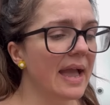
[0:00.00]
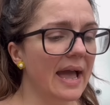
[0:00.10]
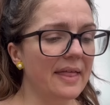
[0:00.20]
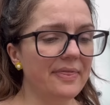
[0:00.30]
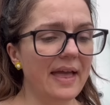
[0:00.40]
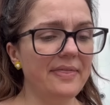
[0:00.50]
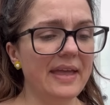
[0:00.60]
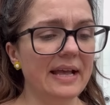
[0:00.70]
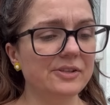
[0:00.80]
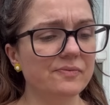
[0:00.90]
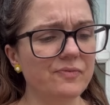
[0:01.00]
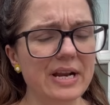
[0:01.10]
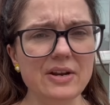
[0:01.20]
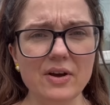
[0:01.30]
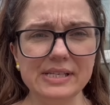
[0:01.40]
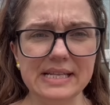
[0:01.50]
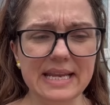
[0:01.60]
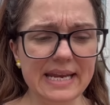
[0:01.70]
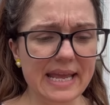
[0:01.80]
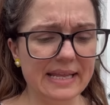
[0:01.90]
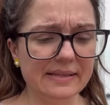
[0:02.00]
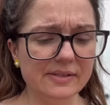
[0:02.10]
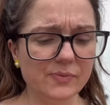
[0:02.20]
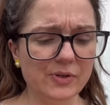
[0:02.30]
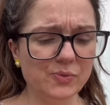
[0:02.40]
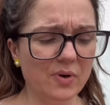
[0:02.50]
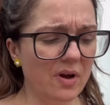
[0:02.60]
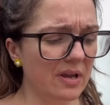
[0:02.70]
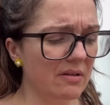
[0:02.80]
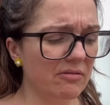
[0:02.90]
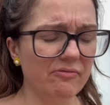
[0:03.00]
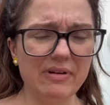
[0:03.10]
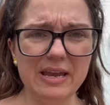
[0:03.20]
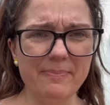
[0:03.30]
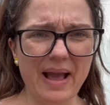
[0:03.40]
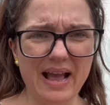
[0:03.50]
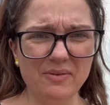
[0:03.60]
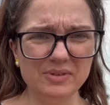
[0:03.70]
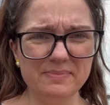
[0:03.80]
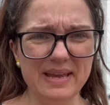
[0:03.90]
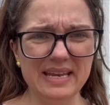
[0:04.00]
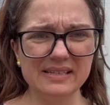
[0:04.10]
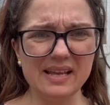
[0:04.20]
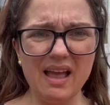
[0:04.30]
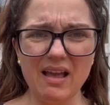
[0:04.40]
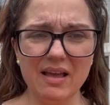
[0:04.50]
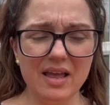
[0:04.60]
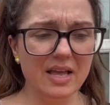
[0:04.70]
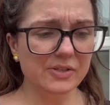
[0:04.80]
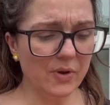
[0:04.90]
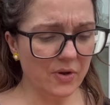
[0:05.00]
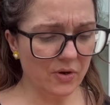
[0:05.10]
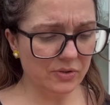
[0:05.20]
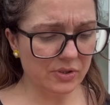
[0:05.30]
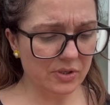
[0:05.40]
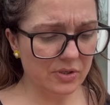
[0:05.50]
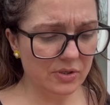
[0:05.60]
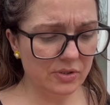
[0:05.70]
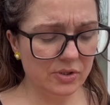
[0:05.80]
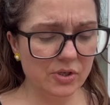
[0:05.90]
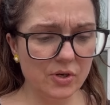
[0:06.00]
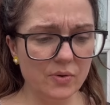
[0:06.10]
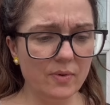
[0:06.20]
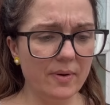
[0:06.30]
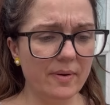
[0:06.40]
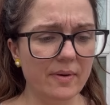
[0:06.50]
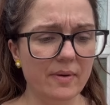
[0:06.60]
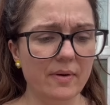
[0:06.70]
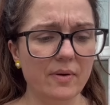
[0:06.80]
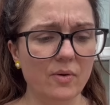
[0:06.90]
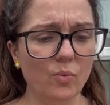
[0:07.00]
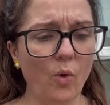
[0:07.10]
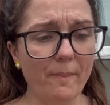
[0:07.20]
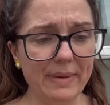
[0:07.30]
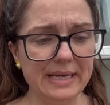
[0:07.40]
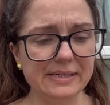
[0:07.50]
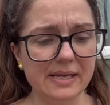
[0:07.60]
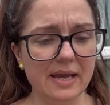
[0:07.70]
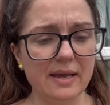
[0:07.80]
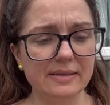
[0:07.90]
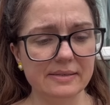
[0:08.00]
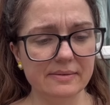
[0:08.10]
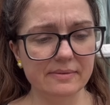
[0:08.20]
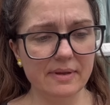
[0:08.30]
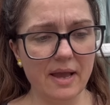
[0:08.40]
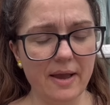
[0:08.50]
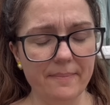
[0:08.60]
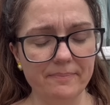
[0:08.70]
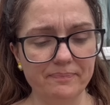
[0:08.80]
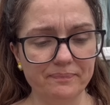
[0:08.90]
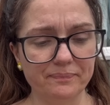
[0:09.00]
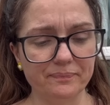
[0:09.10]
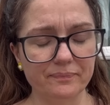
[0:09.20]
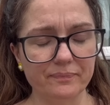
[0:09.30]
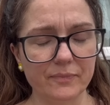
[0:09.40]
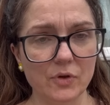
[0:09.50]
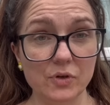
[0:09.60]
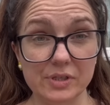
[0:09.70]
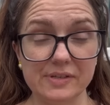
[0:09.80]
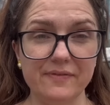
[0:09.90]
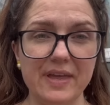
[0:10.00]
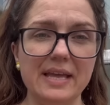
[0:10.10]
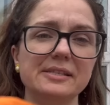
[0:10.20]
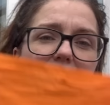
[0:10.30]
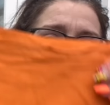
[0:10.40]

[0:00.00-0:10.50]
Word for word: And then they had some really nice linens, which were like £3 a metre. So I got two one metre um, cuts of this to